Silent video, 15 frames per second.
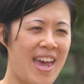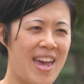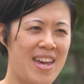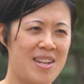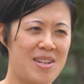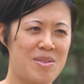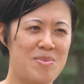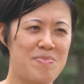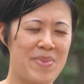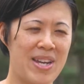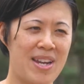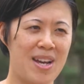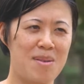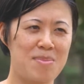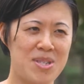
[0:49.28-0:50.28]
and
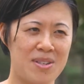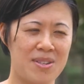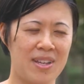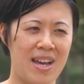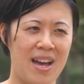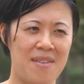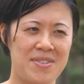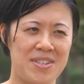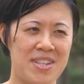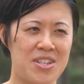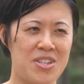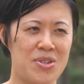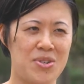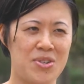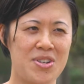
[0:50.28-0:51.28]
being able to look after their
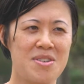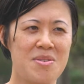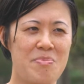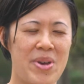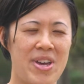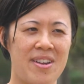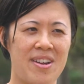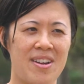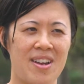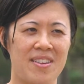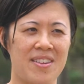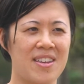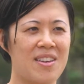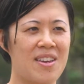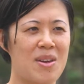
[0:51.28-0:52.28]
children. But I
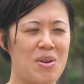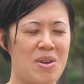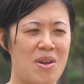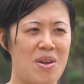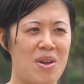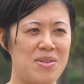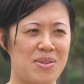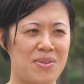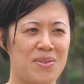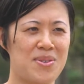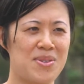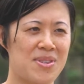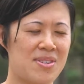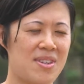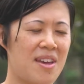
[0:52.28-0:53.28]
think as long
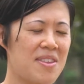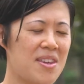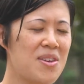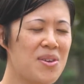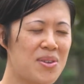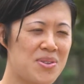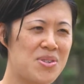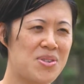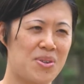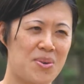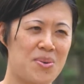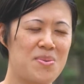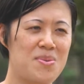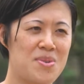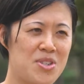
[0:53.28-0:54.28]
as I think you can
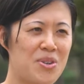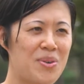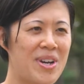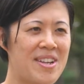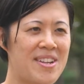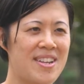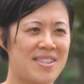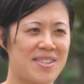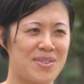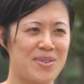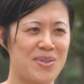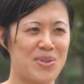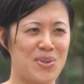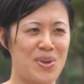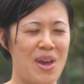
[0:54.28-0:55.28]
still do it as
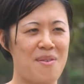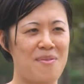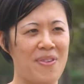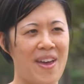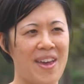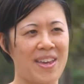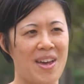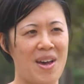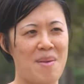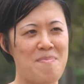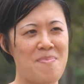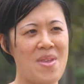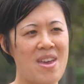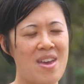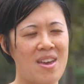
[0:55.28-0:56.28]
long as you have like
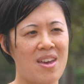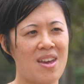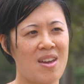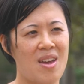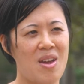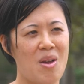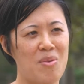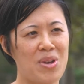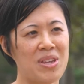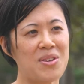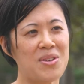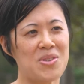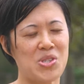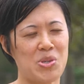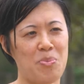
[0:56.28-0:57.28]
um, really
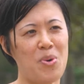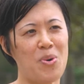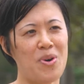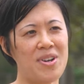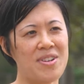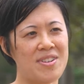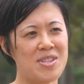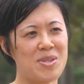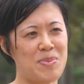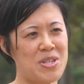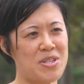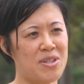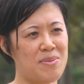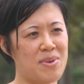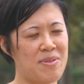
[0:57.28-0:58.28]
good support,
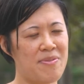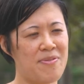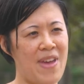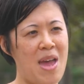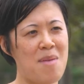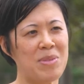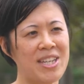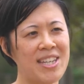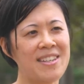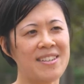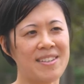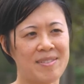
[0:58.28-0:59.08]
especially with family.